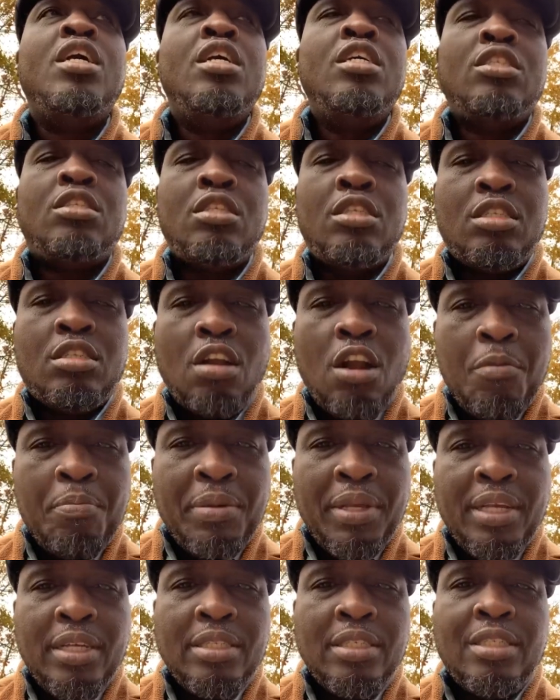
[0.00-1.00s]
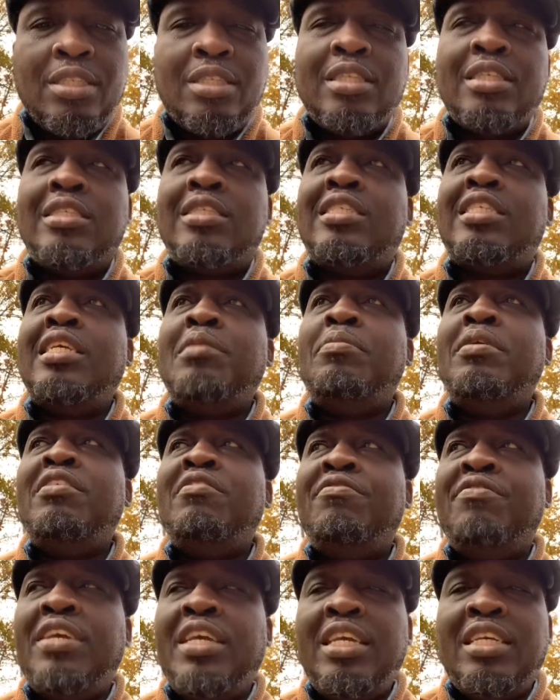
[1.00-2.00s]
So the terpenes, the
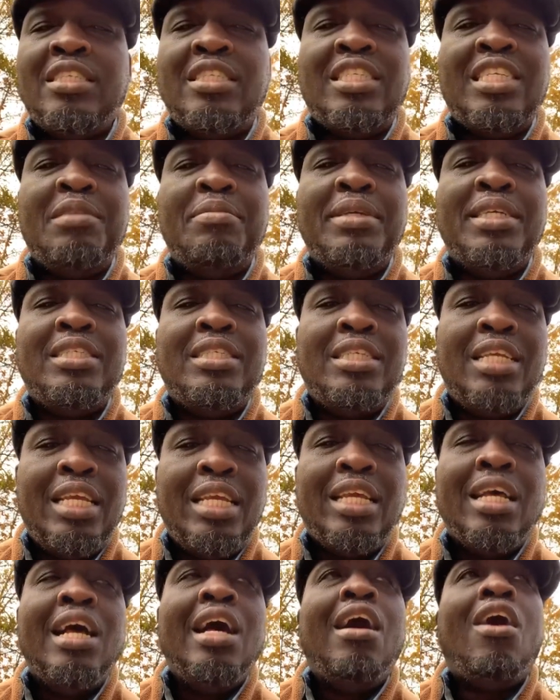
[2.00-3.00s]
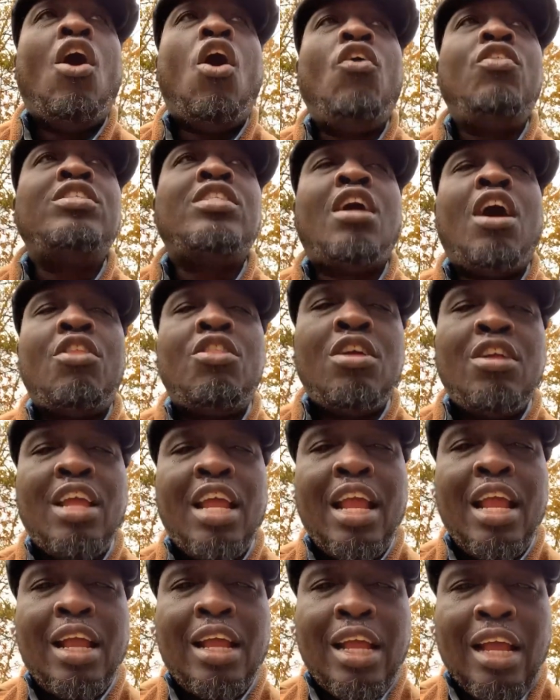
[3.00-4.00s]
CBV, CBG, all these other
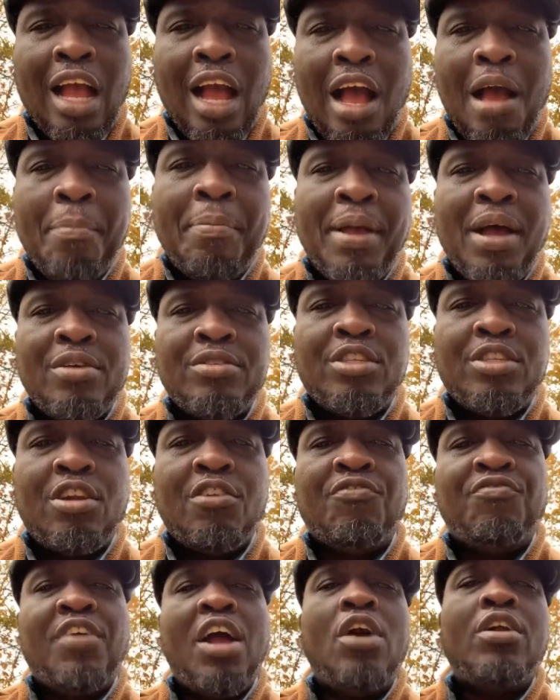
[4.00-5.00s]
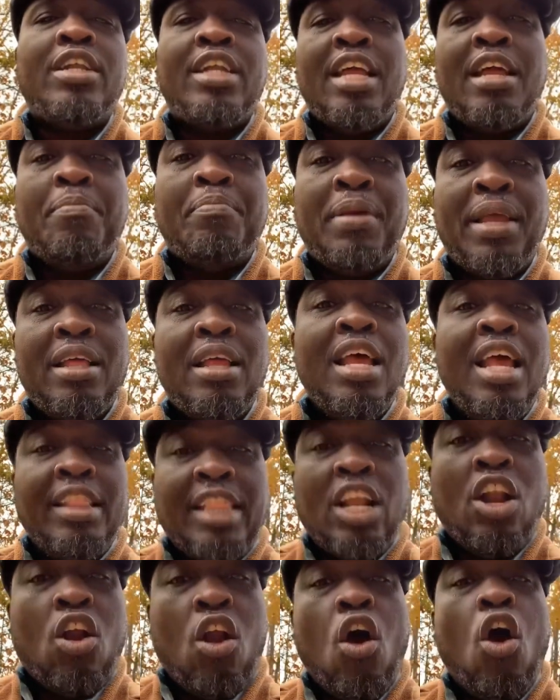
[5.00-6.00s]
compounds that are found in hemp
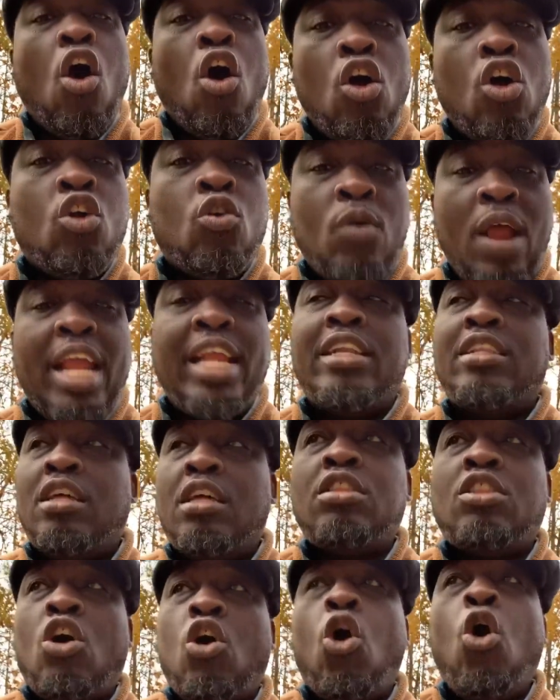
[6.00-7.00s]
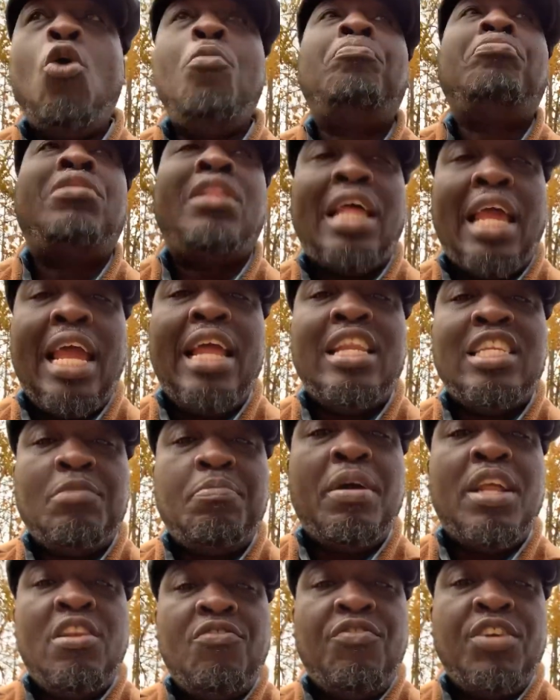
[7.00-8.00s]
that are all great. The whole plant is
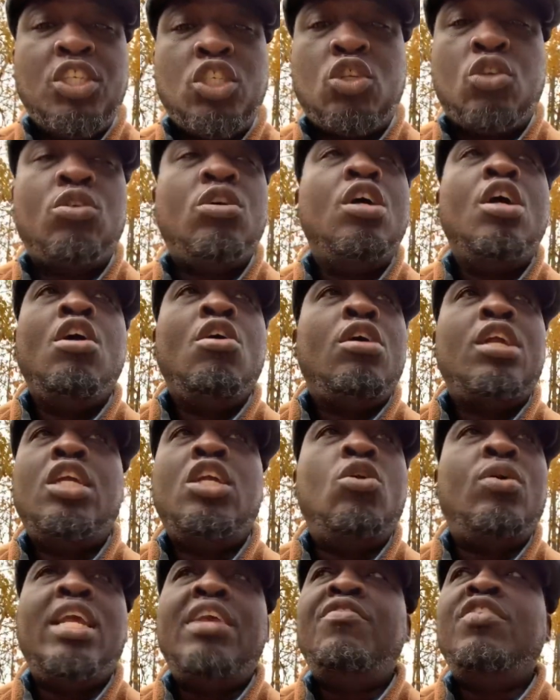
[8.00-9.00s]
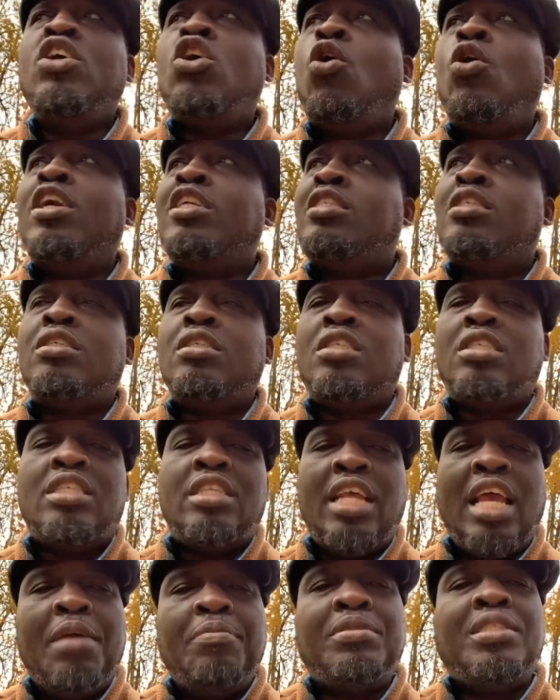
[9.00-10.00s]
beneficial. You know, even going to
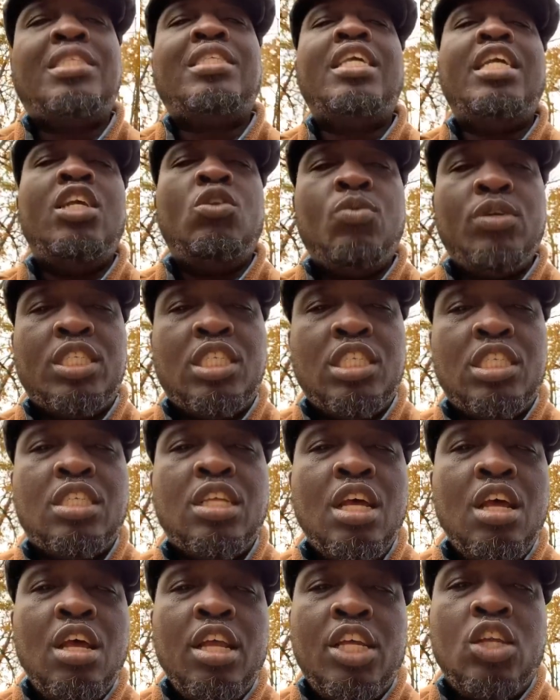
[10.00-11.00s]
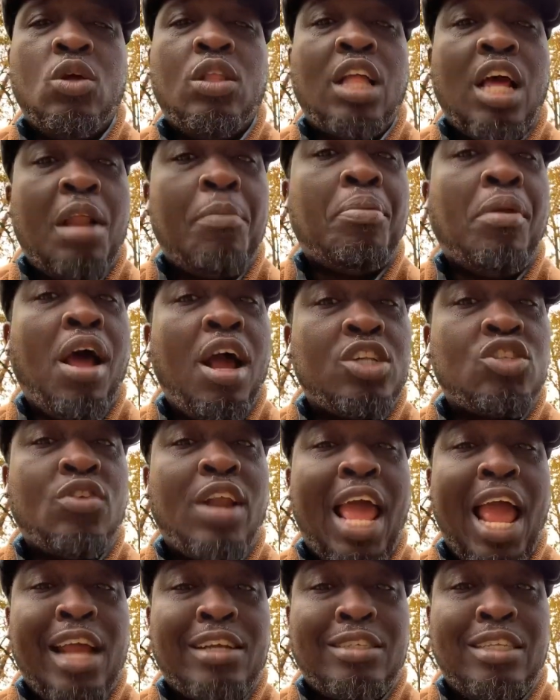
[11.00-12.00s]
hemp seed, which is, a lot of products are
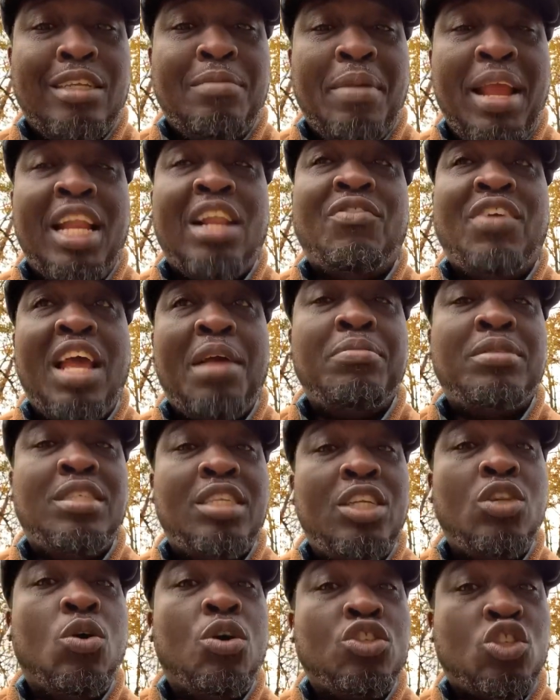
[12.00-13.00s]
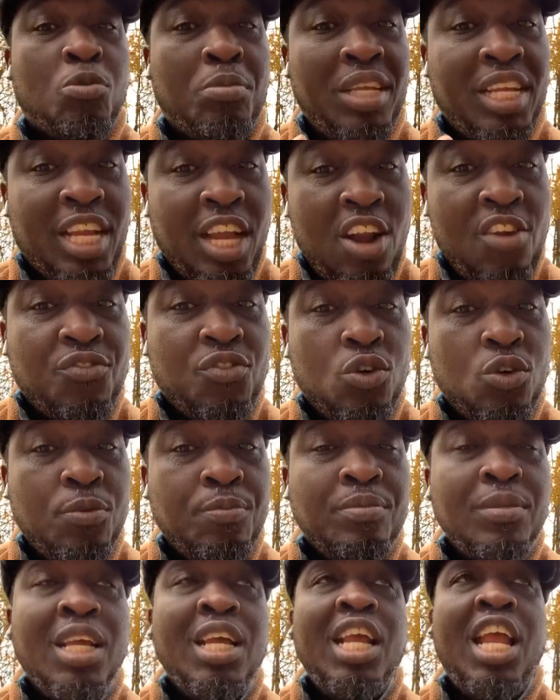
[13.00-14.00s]
actually made of hemp seed oil. So be careful
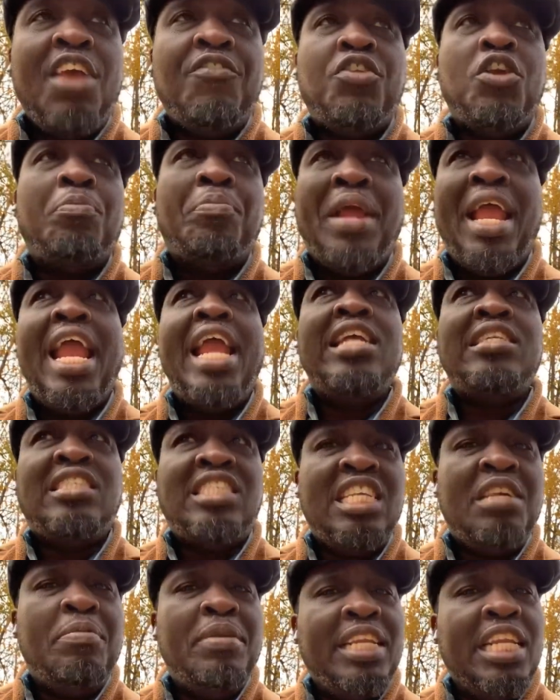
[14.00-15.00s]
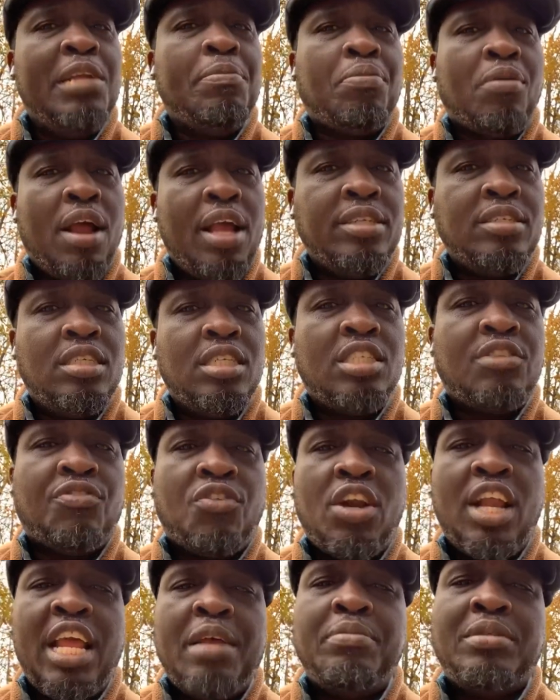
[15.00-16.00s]
if you're paying CBD prices
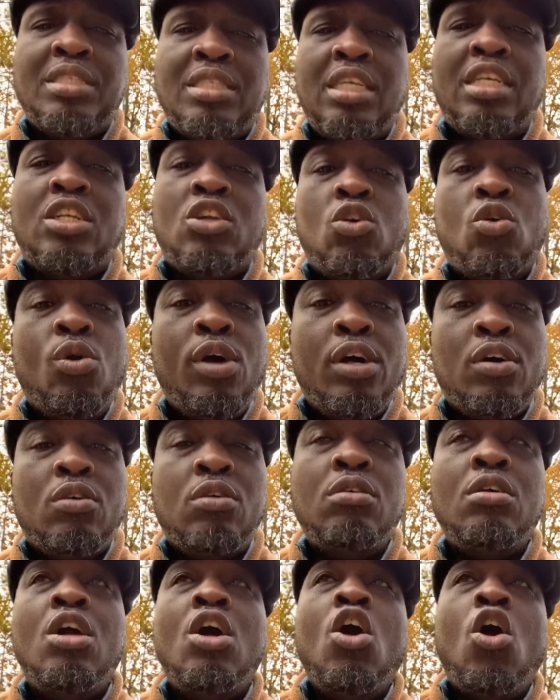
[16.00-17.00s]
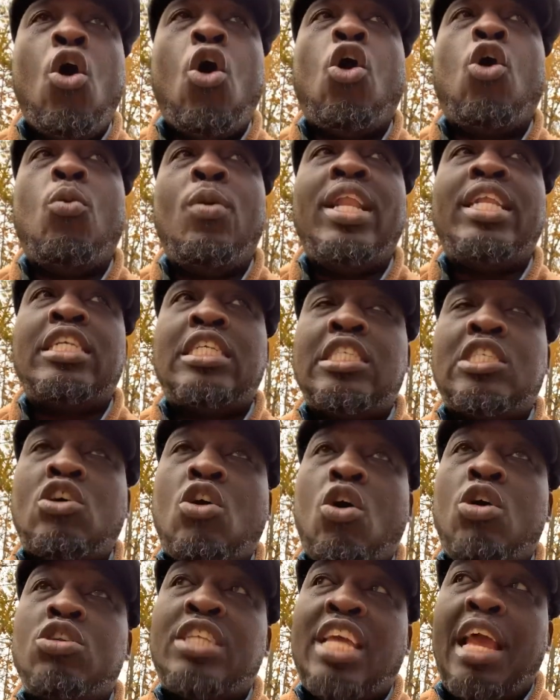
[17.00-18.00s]
for hemp seed oil, or when it just
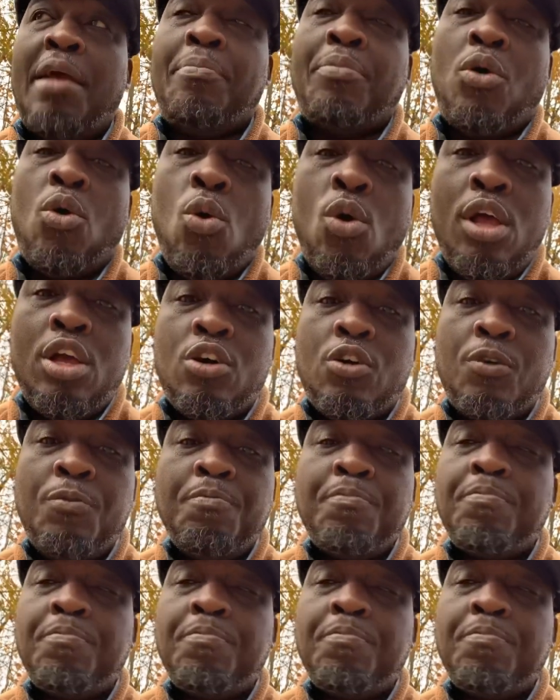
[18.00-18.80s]
calls hemp oil,